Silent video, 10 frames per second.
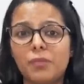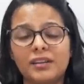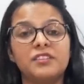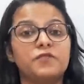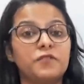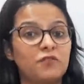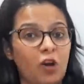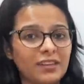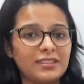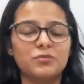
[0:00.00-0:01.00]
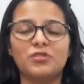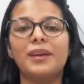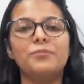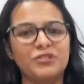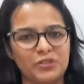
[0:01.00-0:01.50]
button if you've not
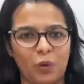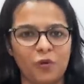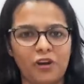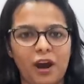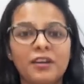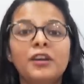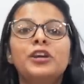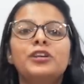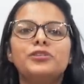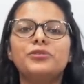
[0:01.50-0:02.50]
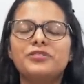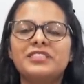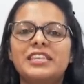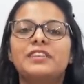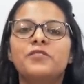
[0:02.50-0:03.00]
subscribed so far to
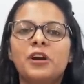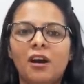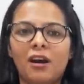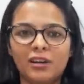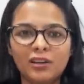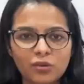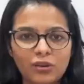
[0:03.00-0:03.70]
receive uh,